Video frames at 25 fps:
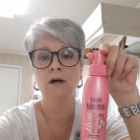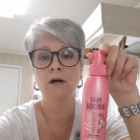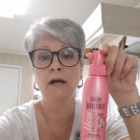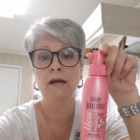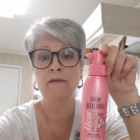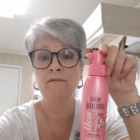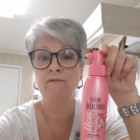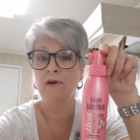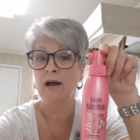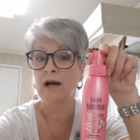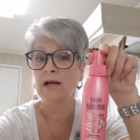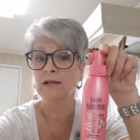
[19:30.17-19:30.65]

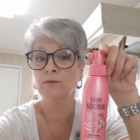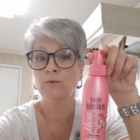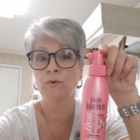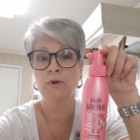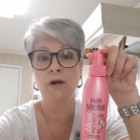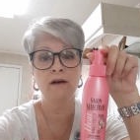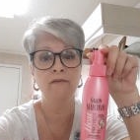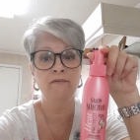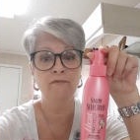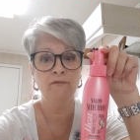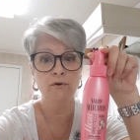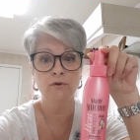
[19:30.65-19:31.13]
In fact, when
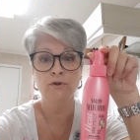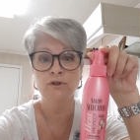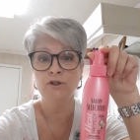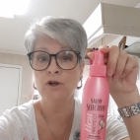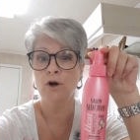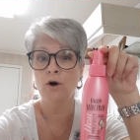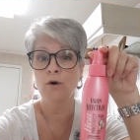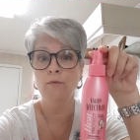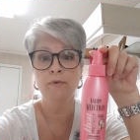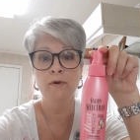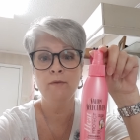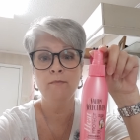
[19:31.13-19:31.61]
I
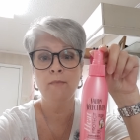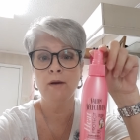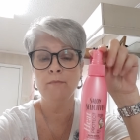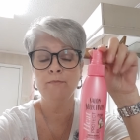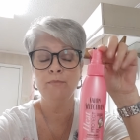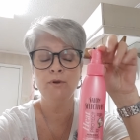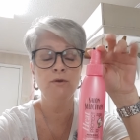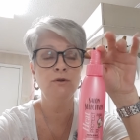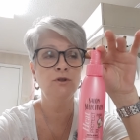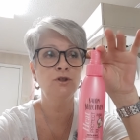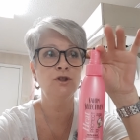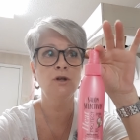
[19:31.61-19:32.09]
first opened my
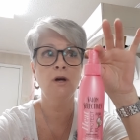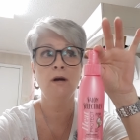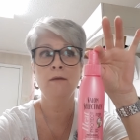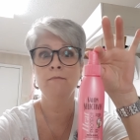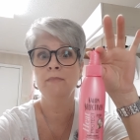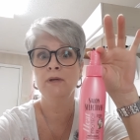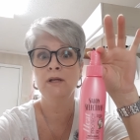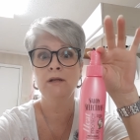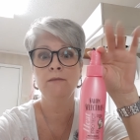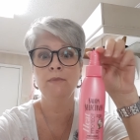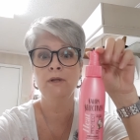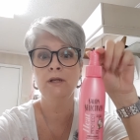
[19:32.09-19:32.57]
beauty shop
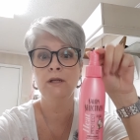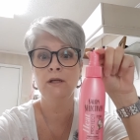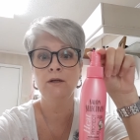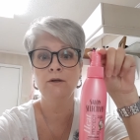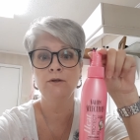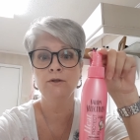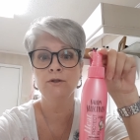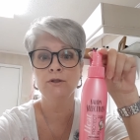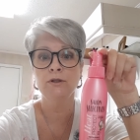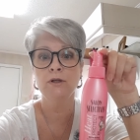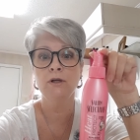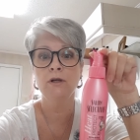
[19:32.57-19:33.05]
many
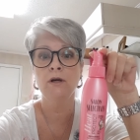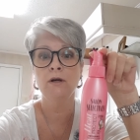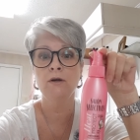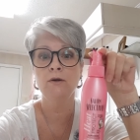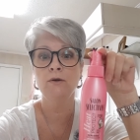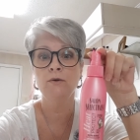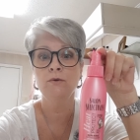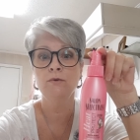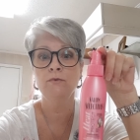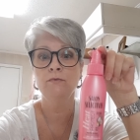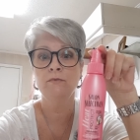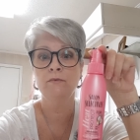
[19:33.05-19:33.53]
years
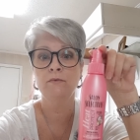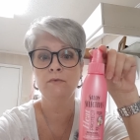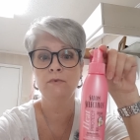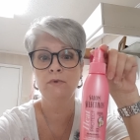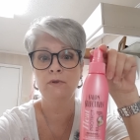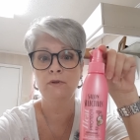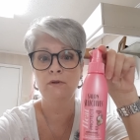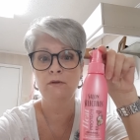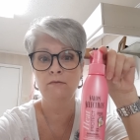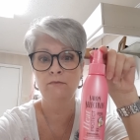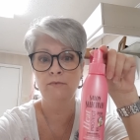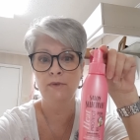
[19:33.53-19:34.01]
ago,
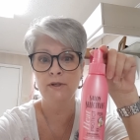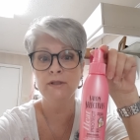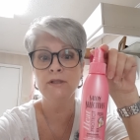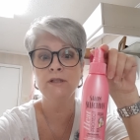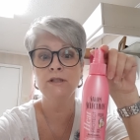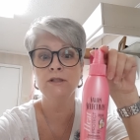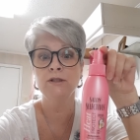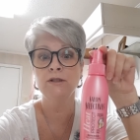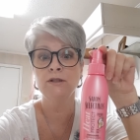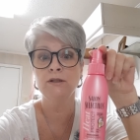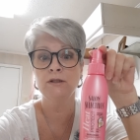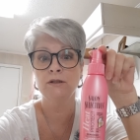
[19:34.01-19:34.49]
this
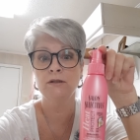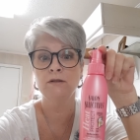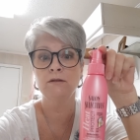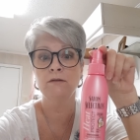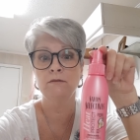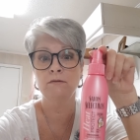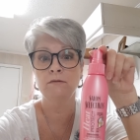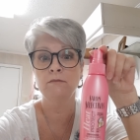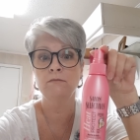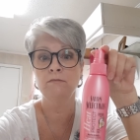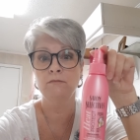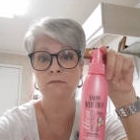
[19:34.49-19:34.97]
is
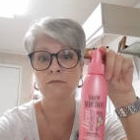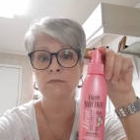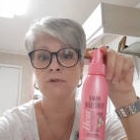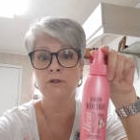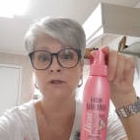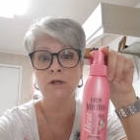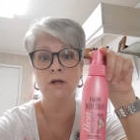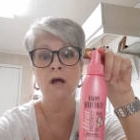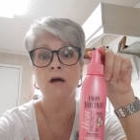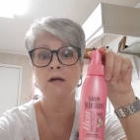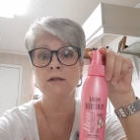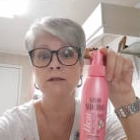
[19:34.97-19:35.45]

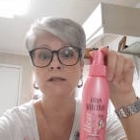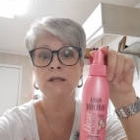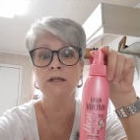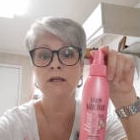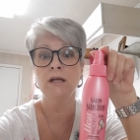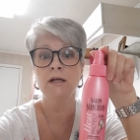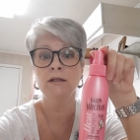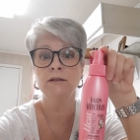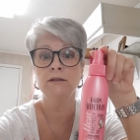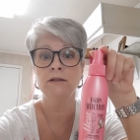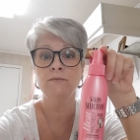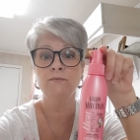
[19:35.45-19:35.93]
Salon
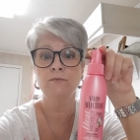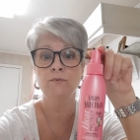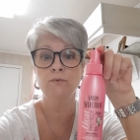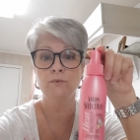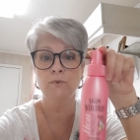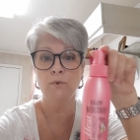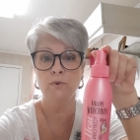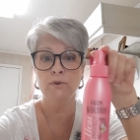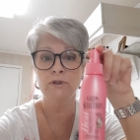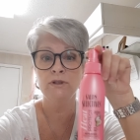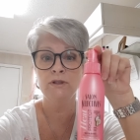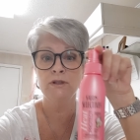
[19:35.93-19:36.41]
Selective
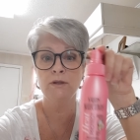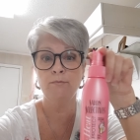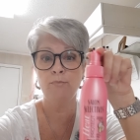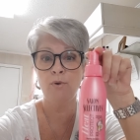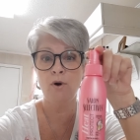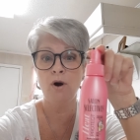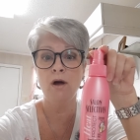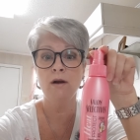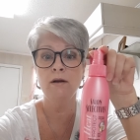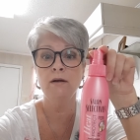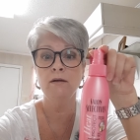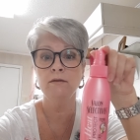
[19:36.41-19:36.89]
was the
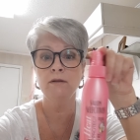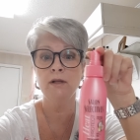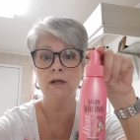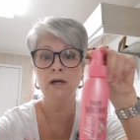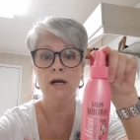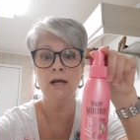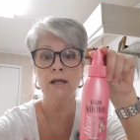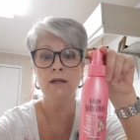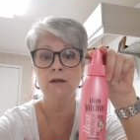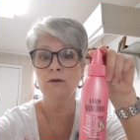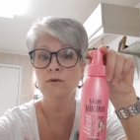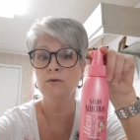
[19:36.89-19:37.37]
product that
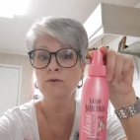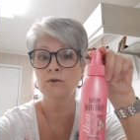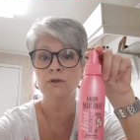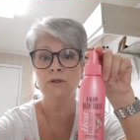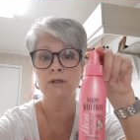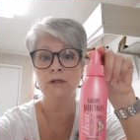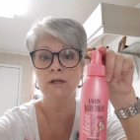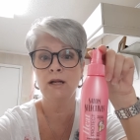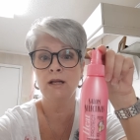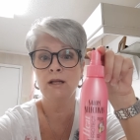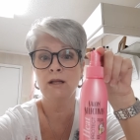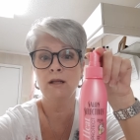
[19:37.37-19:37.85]
I
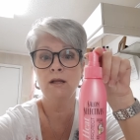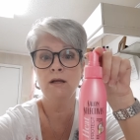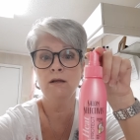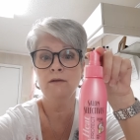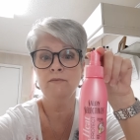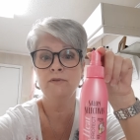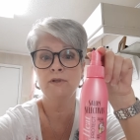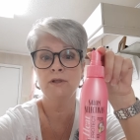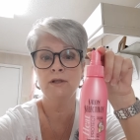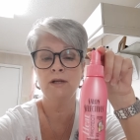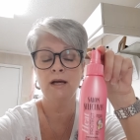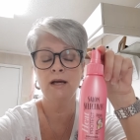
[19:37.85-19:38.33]
used, and I loved it.